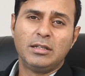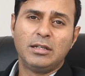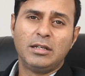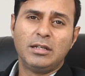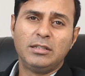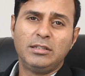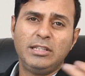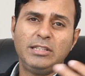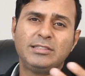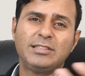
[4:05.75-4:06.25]

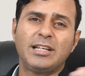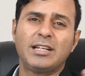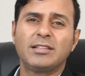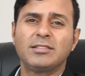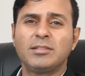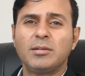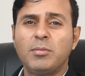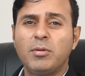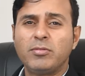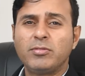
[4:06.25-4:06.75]
These are
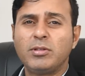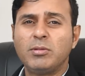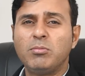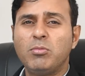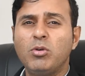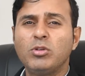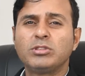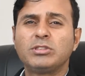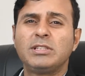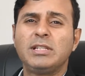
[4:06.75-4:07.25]
some of the
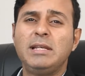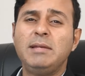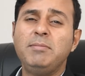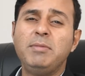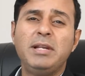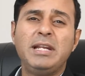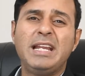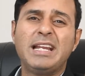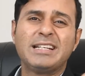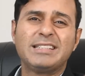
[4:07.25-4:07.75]
most
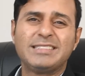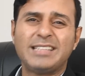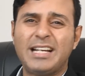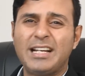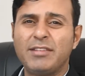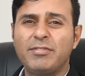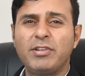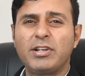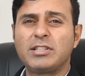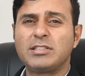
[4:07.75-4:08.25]
immediate
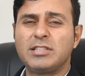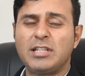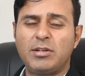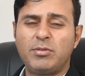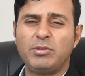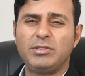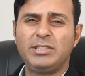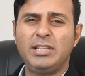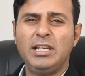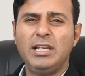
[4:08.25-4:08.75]
side effects that
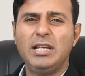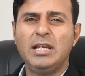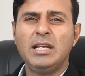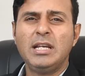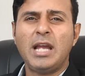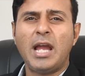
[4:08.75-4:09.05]
we see,